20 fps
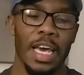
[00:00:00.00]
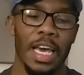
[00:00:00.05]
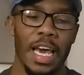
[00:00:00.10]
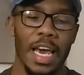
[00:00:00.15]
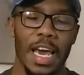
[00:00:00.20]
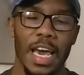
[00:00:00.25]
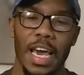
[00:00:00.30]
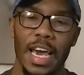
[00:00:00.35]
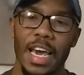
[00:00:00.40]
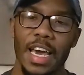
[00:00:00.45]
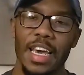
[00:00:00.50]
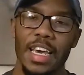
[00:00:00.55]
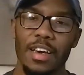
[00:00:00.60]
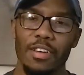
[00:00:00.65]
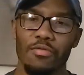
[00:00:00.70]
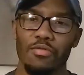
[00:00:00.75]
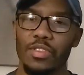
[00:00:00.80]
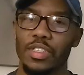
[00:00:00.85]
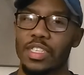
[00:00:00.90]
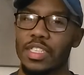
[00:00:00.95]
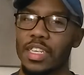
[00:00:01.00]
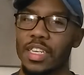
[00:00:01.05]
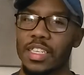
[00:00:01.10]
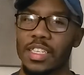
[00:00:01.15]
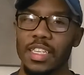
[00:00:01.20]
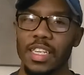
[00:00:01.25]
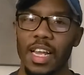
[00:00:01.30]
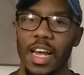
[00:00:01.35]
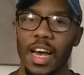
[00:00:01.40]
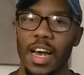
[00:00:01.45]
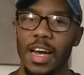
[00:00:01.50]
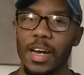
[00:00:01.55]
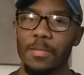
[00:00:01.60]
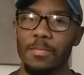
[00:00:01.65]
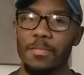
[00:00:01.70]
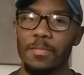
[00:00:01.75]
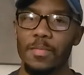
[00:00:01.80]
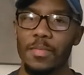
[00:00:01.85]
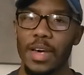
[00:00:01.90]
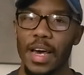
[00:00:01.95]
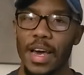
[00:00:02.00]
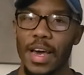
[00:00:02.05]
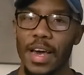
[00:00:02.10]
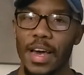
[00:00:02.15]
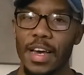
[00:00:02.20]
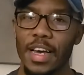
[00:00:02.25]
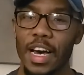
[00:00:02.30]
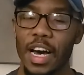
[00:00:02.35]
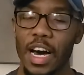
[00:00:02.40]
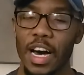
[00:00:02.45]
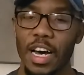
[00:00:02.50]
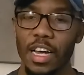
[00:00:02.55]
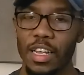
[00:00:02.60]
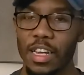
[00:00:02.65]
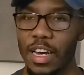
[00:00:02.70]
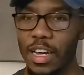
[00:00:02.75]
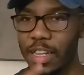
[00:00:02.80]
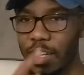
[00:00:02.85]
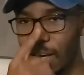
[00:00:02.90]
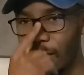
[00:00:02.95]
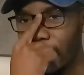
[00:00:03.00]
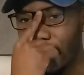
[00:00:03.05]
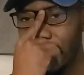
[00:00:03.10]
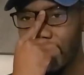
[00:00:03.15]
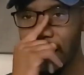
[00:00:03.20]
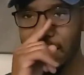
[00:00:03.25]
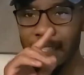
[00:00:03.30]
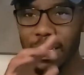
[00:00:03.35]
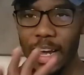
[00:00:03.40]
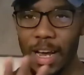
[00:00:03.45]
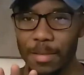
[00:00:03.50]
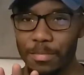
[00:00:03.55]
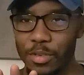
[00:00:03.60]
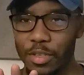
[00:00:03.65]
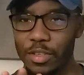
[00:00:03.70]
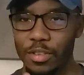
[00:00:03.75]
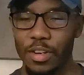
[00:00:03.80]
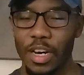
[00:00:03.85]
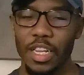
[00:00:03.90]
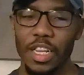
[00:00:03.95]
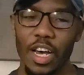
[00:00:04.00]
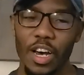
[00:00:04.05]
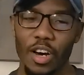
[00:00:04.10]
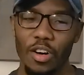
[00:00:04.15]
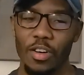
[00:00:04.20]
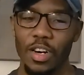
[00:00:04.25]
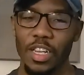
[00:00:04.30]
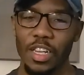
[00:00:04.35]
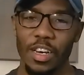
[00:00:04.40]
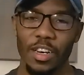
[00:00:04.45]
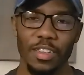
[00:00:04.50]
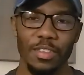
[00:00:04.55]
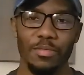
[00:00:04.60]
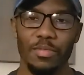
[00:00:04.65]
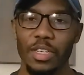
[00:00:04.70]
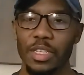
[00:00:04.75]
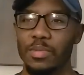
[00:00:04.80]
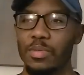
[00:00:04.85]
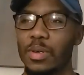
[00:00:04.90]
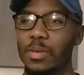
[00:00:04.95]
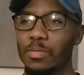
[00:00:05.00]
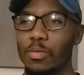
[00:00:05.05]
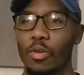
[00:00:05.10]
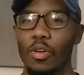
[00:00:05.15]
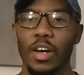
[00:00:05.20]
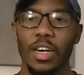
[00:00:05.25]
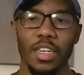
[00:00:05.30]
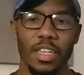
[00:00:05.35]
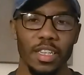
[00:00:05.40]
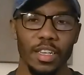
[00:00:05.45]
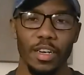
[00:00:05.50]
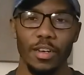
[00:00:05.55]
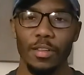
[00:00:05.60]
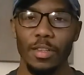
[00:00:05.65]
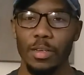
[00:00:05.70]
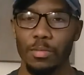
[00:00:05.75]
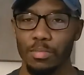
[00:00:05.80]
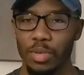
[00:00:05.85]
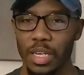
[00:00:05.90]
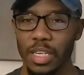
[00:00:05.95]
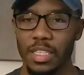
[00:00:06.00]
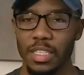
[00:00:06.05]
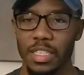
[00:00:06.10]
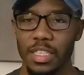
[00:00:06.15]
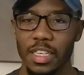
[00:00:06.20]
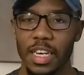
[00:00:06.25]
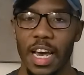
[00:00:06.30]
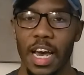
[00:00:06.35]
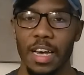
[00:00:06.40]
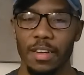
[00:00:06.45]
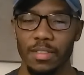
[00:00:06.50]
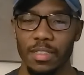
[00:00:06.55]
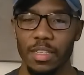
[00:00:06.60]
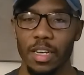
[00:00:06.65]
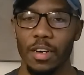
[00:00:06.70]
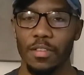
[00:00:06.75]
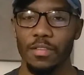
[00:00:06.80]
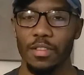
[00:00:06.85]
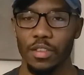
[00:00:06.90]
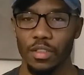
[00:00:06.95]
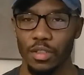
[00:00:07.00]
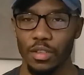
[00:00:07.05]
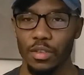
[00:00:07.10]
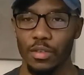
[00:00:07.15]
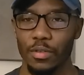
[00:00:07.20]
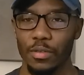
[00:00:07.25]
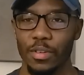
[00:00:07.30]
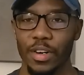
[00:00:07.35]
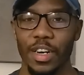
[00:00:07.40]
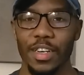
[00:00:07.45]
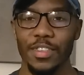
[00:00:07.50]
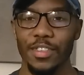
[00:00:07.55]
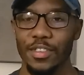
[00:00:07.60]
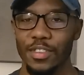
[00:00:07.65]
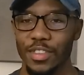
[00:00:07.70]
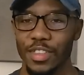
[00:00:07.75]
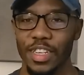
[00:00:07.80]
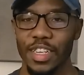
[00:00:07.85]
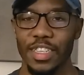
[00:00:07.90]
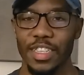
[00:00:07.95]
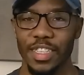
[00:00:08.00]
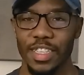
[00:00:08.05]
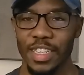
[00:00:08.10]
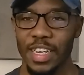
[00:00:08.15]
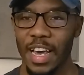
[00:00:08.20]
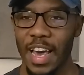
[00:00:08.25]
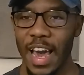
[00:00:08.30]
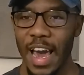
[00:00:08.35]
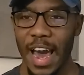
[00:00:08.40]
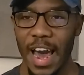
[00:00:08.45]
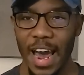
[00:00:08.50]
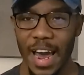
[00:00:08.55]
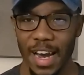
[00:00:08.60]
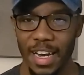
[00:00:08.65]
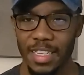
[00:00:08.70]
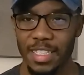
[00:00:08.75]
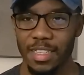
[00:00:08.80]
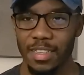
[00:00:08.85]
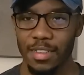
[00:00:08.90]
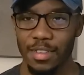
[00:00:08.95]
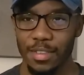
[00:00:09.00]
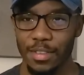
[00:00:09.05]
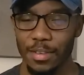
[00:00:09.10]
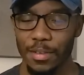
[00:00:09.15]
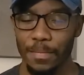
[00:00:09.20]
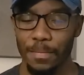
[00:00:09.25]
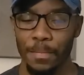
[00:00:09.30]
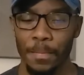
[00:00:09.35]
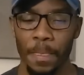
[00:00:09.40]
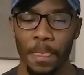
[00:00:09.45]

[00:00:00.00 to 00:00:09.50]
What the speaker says: And it was just like, man, hello, can I stop you? Hello. And these people are clearly busy and have stuff to do, and you're just hassling them.